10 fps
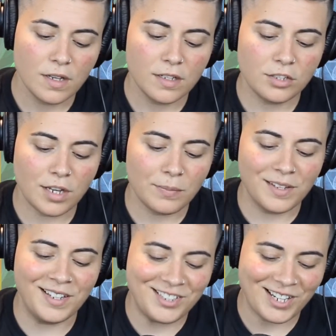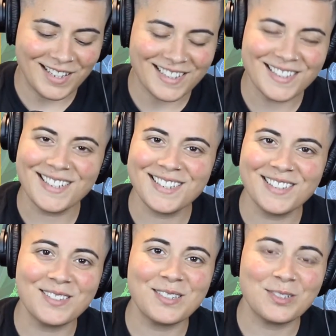Check the links
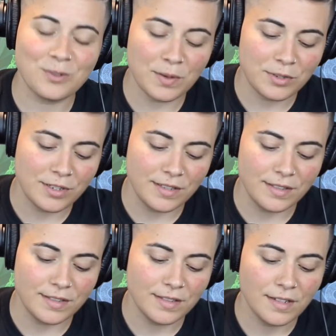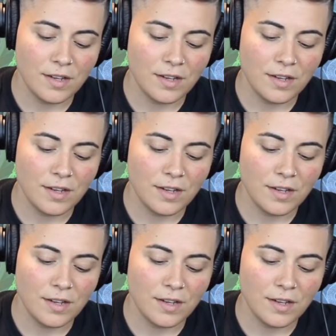in the descriptions